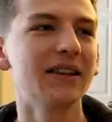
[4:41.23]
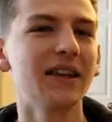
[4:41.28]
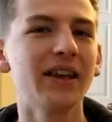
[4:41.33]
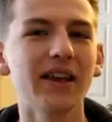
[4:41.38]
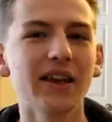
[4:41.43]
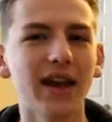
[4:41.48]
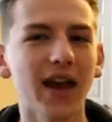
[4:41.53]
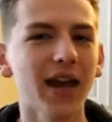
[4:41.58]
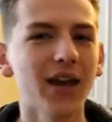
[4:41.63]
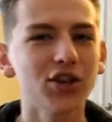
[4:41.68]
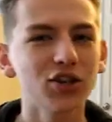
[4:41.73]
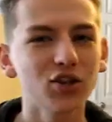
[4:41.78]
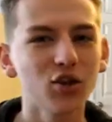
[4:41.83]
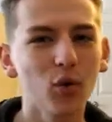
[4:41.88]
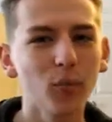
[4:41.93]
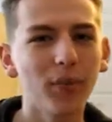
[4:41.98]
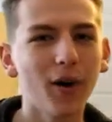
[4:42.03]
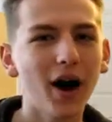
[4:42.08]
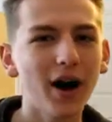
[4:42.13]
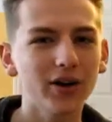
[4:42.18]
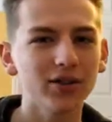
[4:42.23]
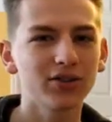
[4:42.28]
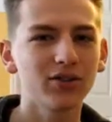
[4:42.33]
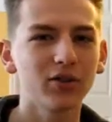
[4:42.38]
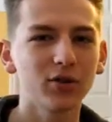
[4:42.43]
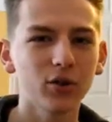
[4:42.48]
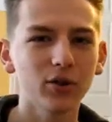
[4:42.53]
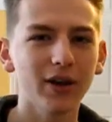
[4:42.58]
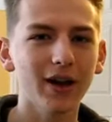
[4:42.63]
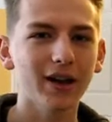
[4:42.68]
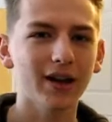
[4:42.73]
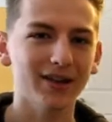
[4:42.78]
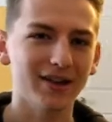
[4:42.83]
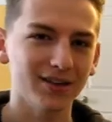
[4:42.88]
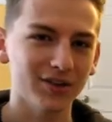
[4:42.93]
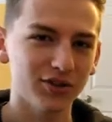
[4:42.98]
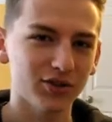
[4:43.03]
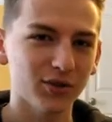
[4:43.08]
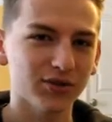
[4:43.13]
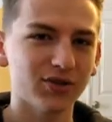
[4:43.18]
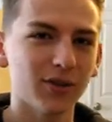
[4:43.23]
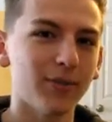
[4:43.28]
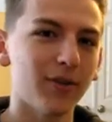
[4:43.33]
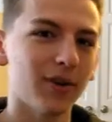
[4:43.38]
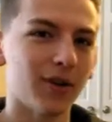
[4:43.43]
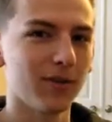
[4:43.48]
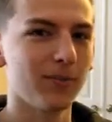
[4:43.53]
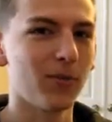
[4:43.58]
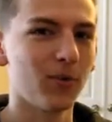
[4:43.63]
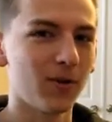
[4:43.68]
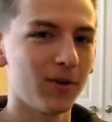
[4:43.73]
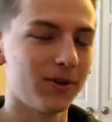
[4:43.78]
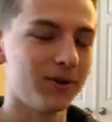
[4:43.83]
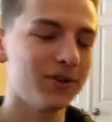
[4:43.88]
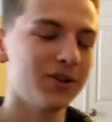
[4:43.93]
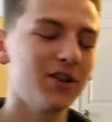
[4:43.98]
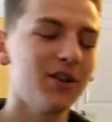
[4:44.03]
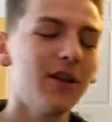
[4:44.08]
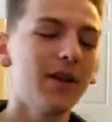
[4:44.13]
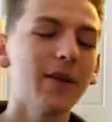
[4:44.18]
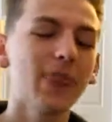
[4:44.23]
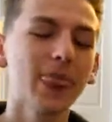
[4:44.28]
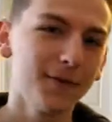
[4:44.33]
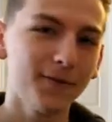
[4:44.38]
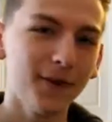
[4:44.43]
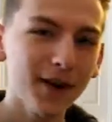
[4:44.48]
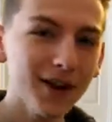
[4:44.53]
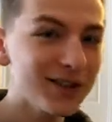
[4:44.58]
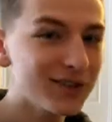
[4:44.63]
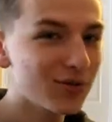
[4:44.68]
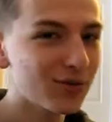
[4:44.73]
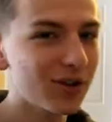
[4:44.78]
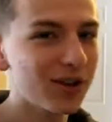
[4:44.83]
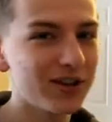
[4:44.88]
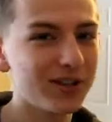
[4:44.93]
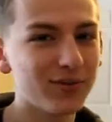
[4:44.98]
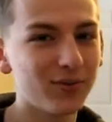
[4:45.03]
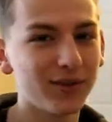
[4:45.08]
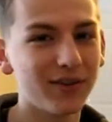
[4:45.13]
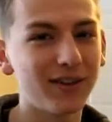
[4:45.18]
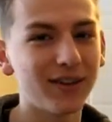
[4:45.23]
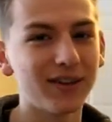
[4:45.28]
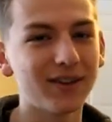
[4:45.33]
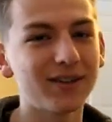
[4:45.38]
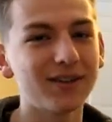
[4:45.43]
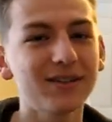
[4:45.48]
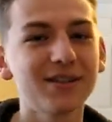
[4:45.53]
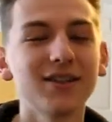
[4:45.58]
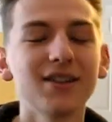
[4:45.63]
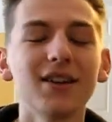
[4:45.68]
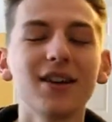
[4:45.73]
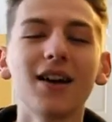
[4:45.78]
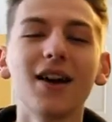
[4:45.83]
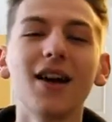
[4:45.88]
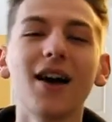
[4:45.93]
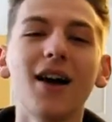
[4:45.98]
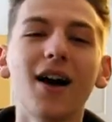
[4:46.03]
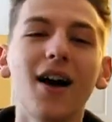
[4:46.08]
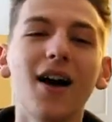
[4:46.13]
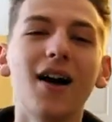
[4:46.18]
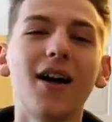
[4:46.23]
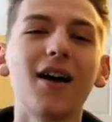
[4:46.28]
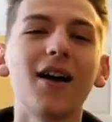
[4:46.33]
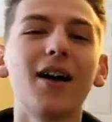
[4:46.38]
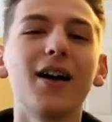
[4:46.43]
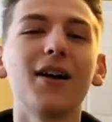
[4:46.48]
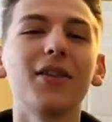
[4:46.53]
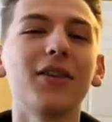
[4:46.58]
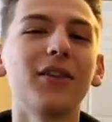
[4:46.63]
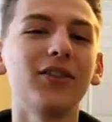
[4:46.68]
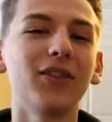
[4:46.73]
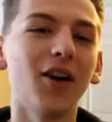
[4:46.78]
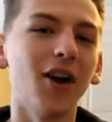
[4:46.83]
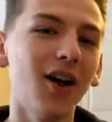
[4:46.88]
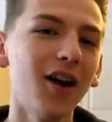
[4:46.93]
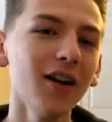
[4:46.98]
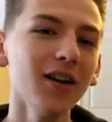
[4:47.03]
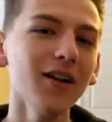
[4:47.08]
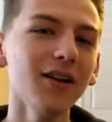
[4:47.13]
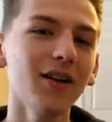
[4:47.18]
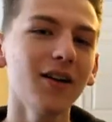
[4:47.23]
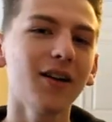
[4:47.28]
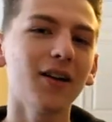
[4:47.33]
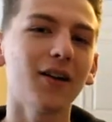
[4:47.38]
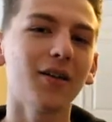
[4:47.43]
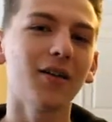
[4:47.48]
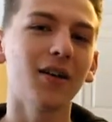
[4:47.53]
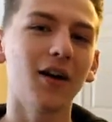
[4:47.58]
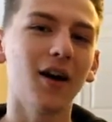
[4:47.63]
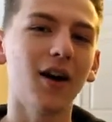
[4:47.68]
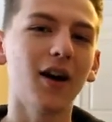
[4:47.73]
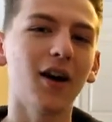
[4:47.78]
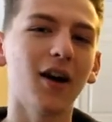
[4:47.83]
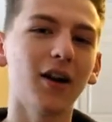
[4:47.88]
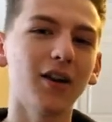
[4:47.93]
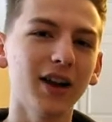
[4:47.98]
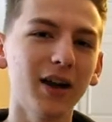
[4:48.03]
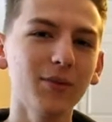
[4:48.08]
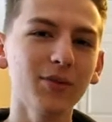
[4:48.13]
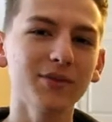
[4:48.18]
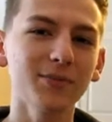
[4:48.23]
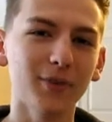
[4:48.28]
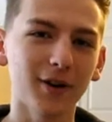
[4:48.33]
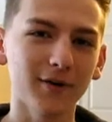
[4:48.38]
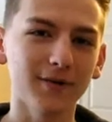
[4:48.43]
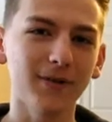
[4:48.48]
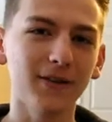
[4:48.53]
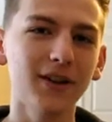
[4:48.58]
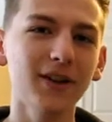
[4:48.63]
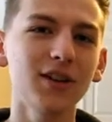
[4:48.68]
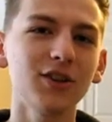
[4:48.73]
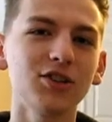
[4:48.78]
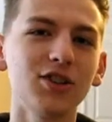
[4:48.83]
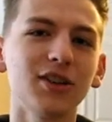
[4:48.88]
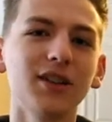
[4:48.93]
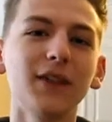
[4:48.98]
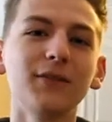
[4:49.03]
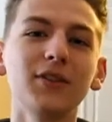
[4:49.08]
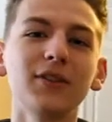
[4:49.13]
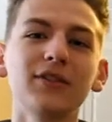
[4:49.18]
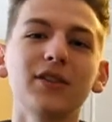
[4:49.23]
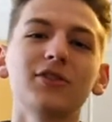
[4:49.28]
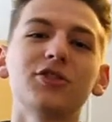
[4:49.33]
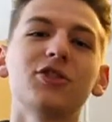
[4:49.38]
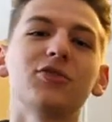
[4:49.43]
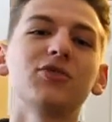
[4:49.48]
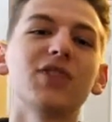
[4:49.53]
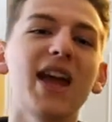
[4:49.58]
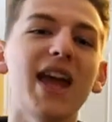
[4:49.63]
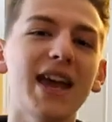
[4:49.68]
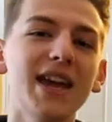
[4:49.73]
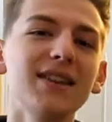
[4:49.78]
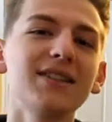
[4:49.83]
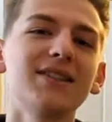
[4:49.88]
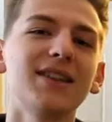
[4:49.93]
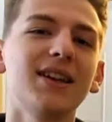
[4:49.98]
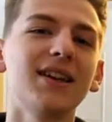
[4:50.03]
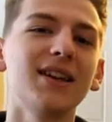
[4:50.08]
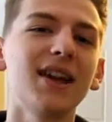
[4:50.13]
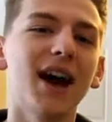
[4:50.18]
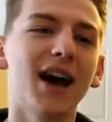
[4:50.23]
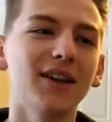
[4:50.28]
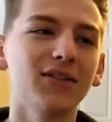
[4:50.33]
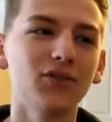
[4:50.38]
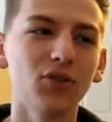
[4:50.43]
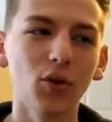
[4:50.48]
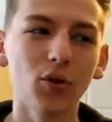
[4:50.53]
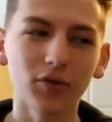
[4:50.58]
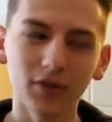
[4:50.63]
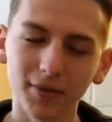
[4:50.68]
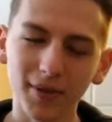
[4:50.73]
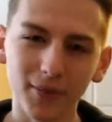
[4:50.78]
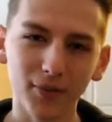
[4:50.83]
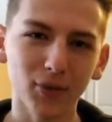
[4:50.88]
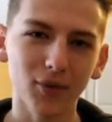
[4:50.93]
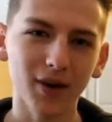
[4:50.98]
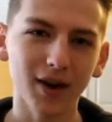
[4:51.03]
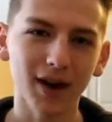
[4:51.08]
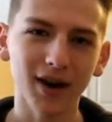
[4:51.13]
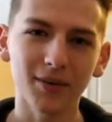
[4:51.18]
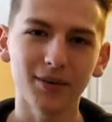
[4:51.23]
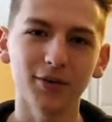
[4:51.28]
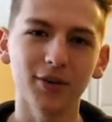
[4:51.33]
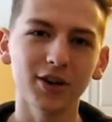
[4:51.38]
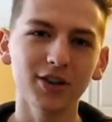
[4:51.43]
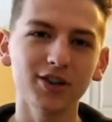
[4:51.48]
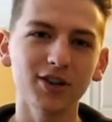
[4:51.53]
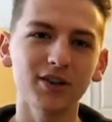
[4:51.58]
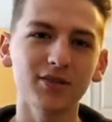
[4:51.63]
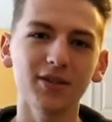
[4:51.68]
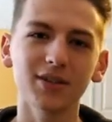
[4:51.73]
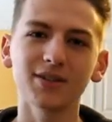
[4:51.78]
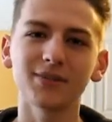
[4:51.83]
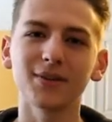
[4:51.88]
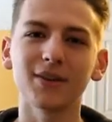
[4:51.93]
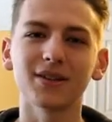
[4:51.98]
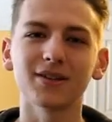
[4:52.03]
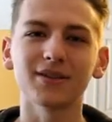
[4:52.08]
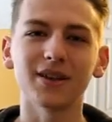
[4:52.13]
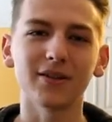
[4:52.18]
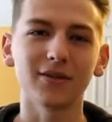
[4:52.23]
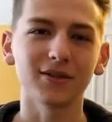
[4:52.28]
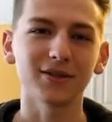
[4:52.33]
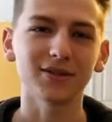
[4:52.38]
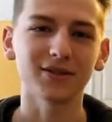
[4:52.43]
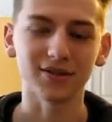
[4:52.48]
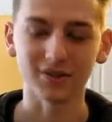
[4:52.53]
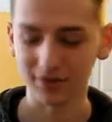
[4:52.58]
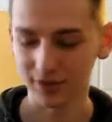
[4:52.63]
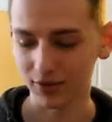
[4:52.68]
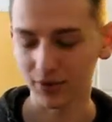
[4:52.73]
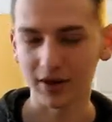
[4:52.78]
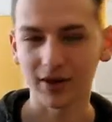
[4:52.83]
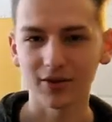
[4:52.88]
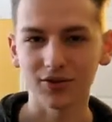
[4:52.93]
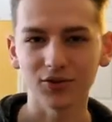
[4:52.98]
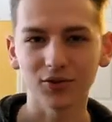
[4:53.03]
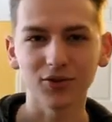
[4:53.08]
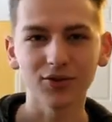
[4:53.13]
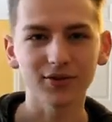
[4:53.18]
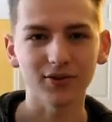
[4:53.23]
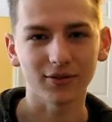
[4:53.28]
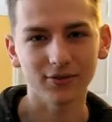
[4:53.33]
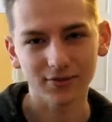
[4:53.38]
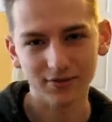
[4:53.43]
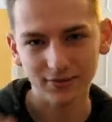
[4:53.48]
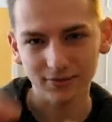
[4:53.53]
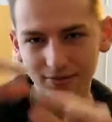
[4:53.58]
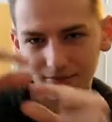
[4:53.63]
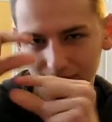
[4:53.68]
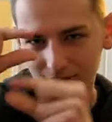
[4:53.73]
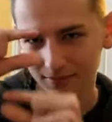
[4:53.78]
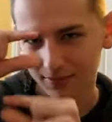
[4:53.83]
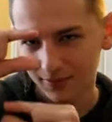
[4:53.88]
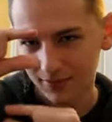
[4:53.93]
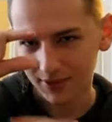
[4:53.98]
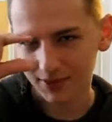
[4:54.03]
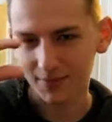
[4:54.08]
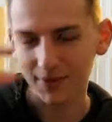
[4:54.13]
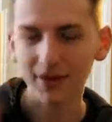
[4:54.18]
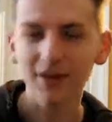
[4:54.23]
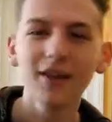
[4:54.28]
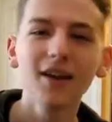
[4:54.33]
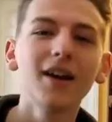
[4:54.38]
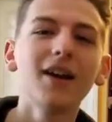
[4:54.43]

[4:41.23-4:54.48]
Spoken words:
the occasional box turtle that kind of shows up on our porch. Funny stories with these. The dog, her name was Murphy. She lived until she was 18. I don't remember what kind of breed she was because I was 3 years old, so it's big.